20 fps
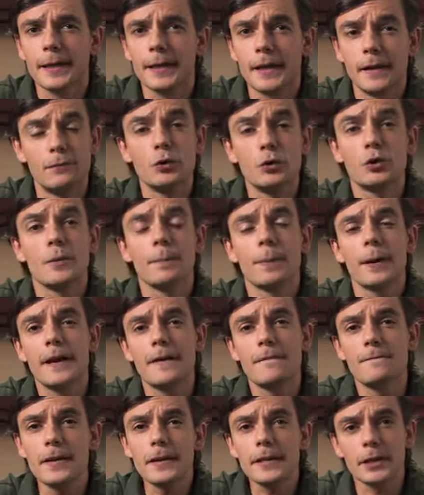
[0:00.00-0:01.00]
If you can play a
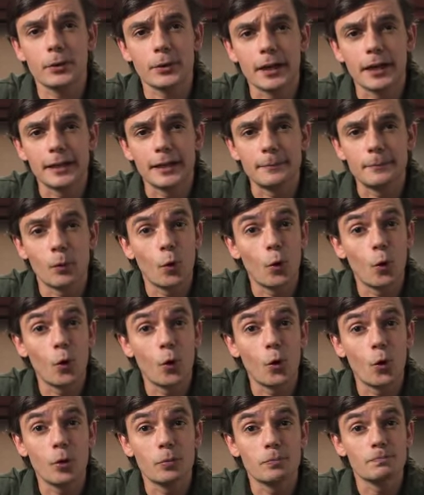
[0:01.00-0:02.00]
video game
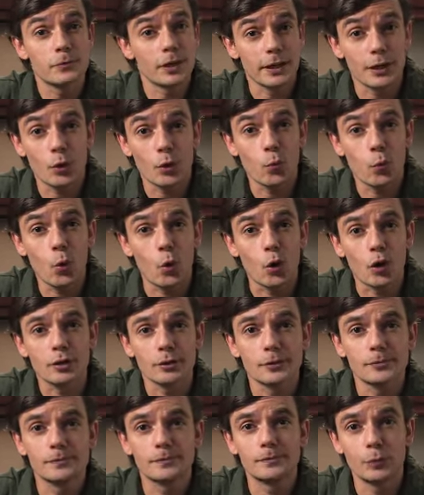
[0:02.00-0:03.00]
or take a walk,
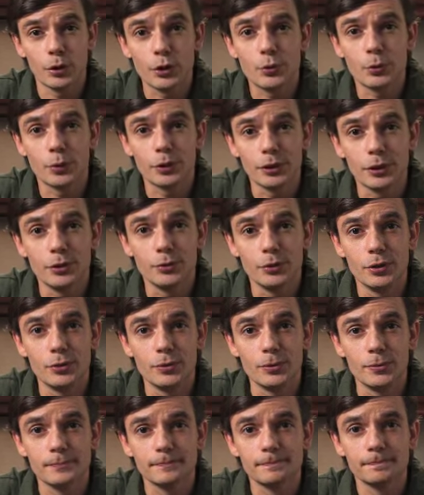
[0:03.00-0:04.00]
which will you do?
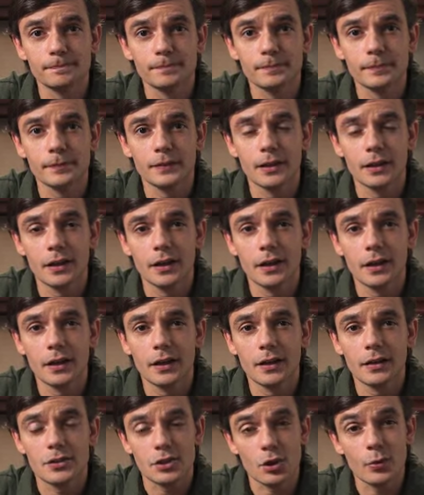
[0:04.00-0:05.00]

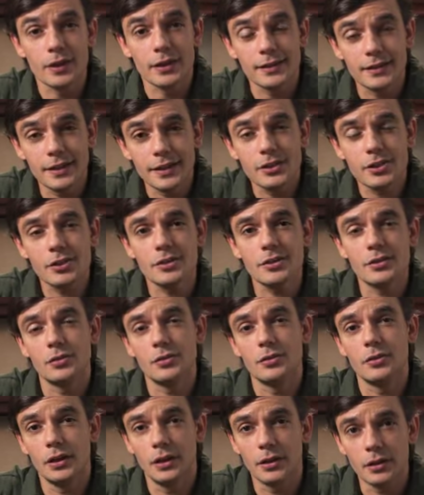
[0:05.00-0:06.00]
So in addition
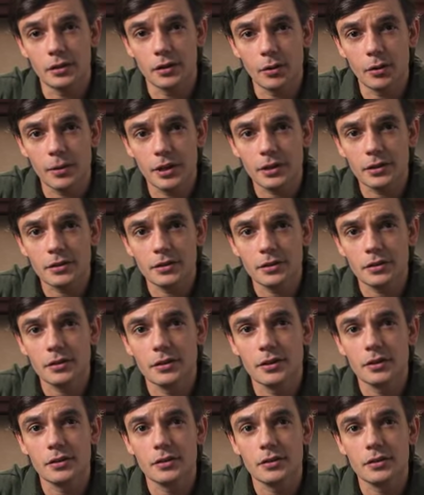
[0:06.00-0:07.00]
to economics,
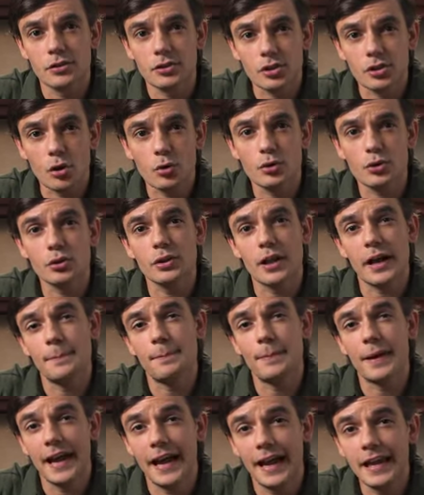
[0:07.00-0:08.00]
social and
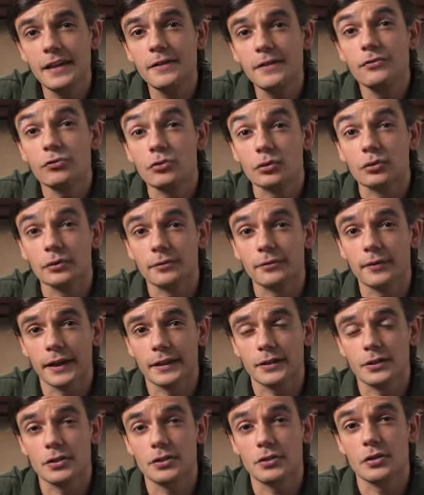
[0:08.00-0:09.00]
behavioral
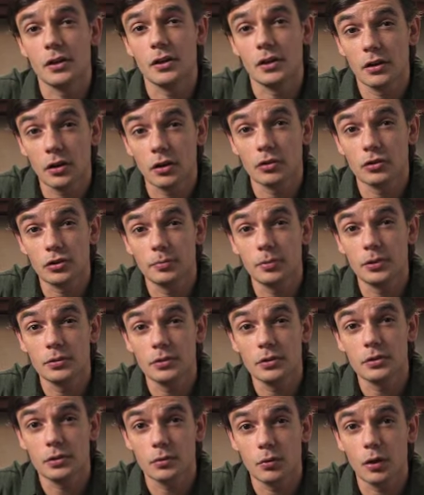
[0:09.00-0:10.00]
factors contribute
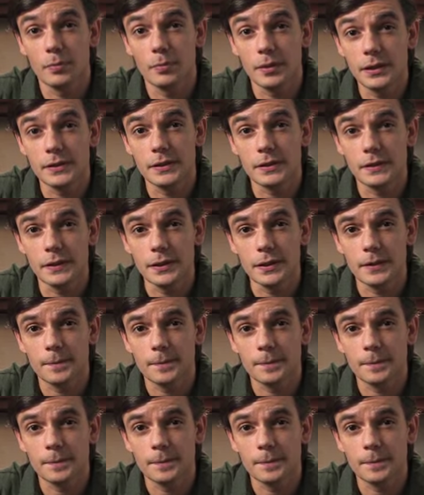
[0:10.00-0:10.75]
to obesity.